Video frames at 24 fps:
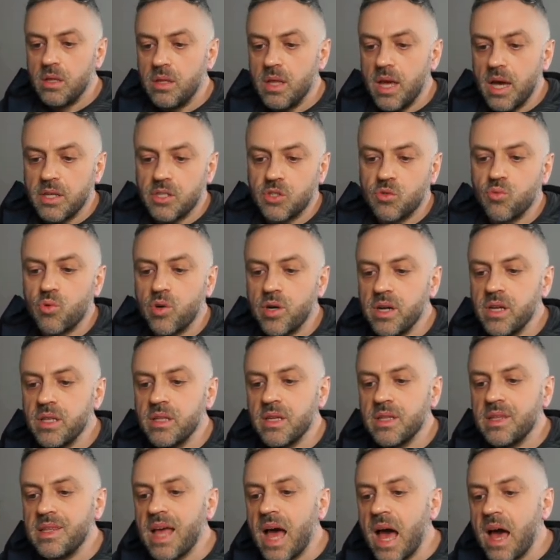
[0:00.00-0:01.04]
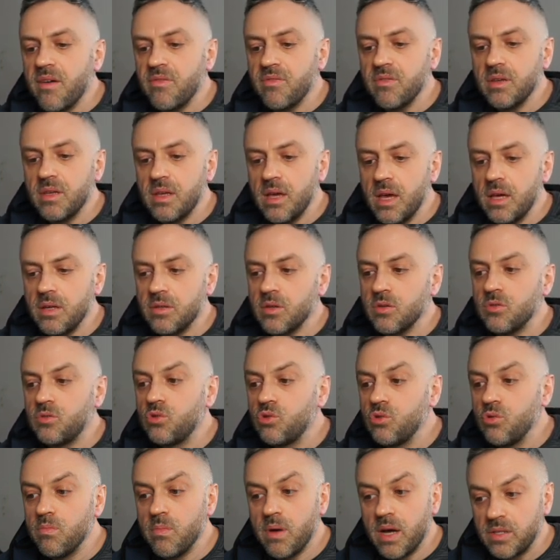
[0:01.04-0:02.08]
Next, we're going to navigate
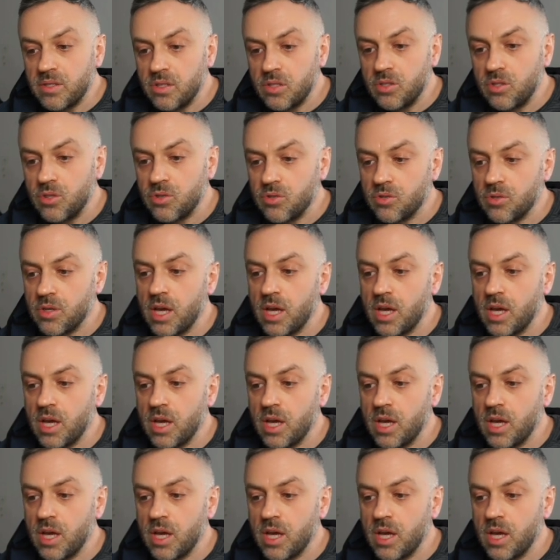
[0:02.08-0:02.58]
to messages.